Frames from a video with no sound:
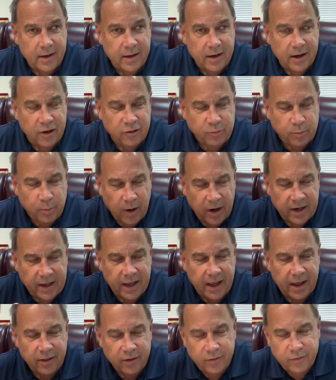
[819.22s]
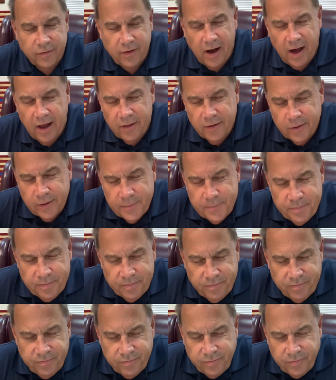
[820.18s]
Let's pray together. Father,
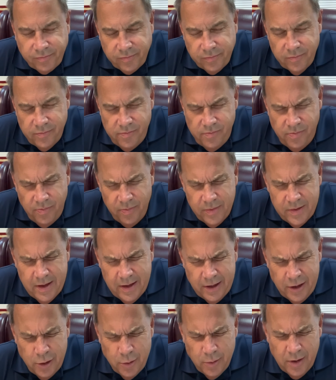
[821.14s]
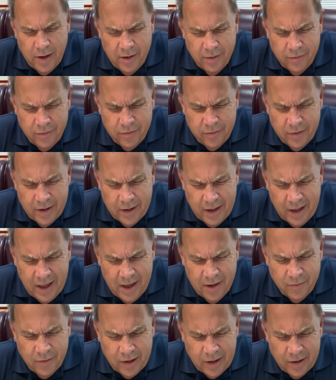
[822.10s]
you have
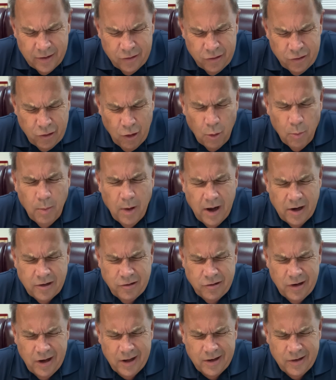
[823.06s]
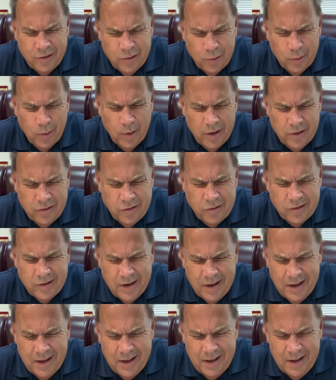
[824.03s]
given so much unto us.
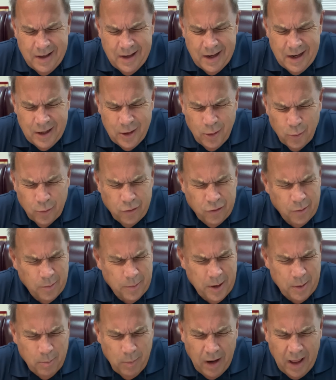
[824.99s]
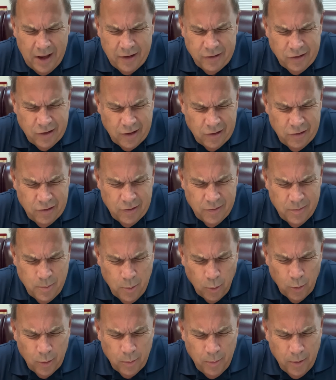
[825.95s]
Lord, so many blessings you've
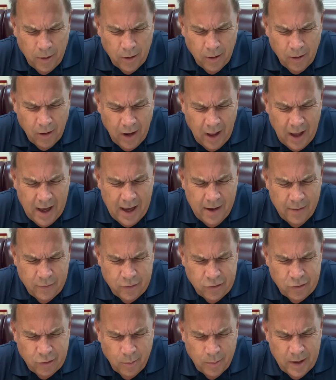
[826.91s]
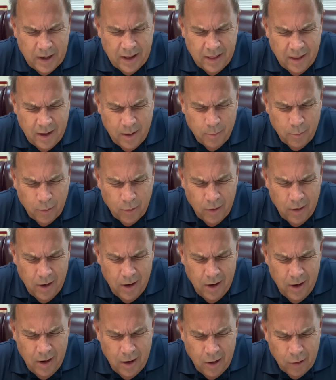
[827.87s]
poured upon our lives. So many of them
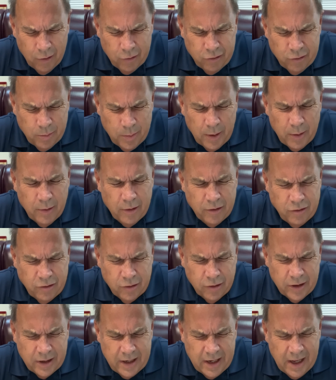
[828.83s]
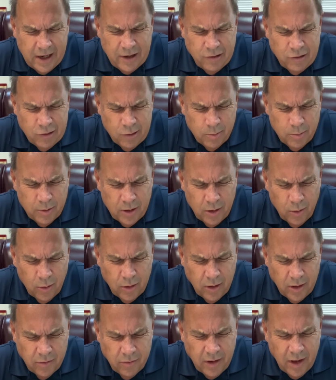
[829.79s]
are spiritual in nature, but
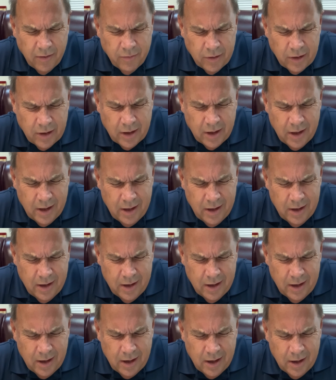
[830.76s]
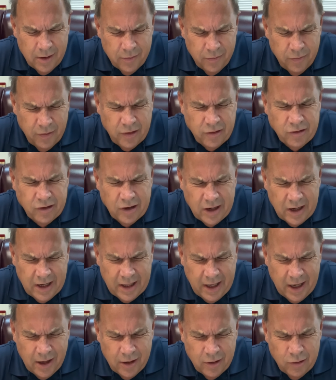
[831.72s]
Lord, you've given
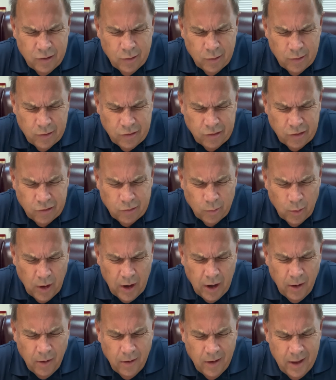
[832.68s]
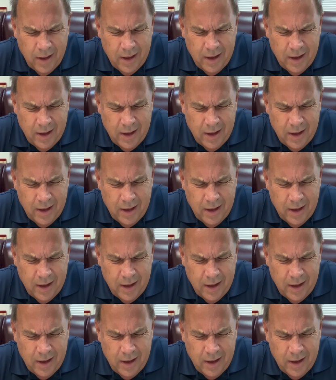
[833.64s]
physically unto us as well.